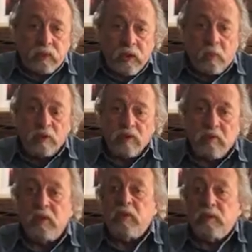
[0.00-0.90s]
I
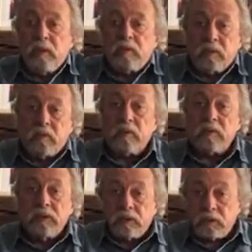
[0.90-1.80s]
wasn't meeting people that
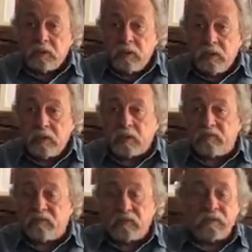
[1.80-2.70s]
really interested me, that I
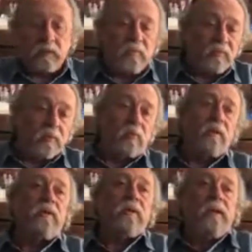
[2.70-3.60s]
felt comfortable
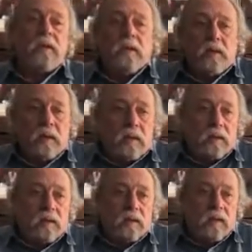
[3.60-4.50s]
with.
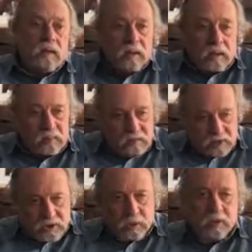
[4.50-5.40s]
And I
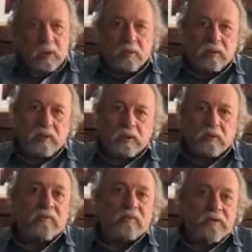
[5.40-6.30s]
started coming
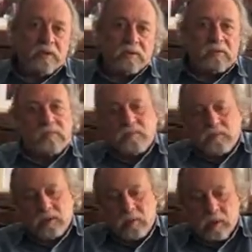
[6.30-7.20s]
here every year,
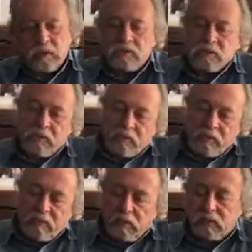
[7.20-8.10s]
2 months,
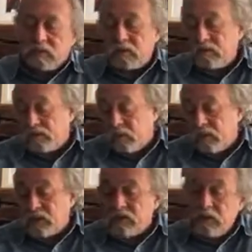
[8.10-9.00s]
3 months, 4
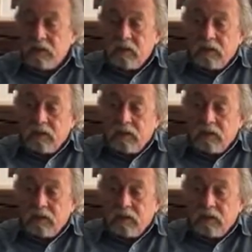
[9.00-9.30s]
months.